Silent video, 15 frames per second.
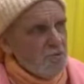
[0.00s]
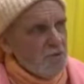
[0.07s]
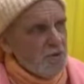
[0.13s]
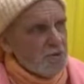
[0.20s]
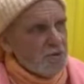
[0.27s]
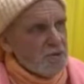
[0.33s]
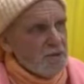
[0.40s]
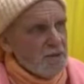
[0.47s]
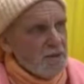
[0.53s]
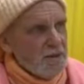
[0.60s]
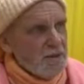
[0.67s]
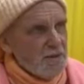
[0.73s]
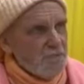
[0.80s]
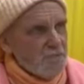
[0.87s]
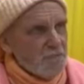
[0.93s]

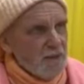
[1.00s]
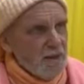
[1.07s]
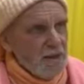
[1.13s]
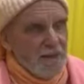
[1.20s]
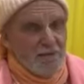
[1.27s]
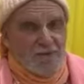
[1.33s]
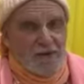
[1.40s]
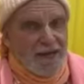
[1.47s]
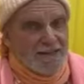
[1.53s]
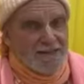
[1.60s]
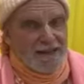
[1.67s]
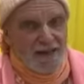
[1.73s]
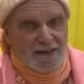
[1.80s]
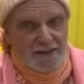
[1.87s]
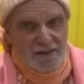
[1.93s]
personally even
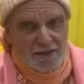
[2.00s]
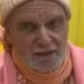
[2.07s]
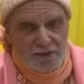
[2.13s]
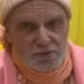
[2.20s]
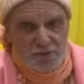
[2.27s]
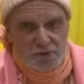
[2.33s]
attacking us.